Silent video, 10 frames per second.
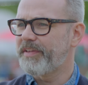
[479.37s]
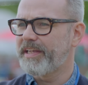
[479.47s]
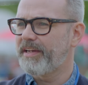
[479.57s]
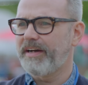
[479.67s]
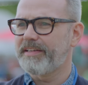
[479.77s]

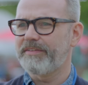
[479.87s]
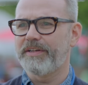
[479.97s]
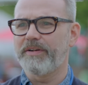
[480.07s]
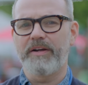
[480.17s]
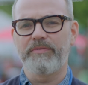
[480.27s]
thinking,
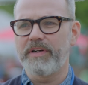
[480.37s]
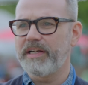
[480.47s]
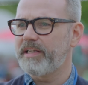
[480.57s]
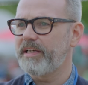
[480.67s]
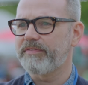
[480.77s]

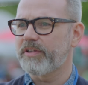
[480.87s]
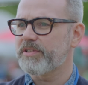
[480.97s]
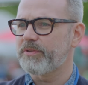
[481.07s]
I've lost